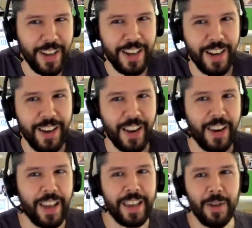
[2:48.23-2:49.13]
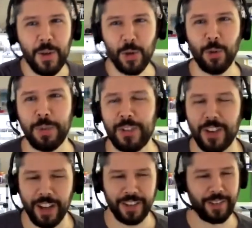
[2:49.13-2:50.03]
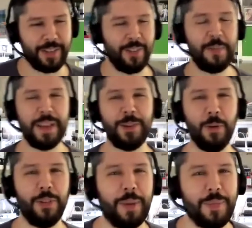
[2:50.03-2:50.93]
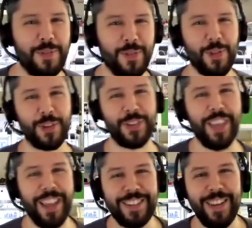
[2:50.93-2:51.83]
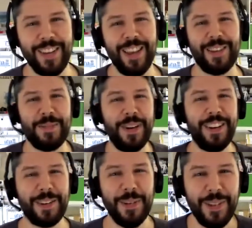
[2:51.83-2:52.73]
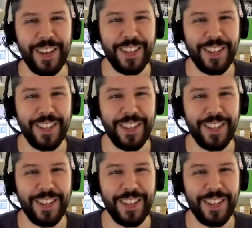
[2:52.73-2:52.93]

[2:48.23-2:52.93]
I like how you called me silent. I've never been called that before, so that's pretty cool.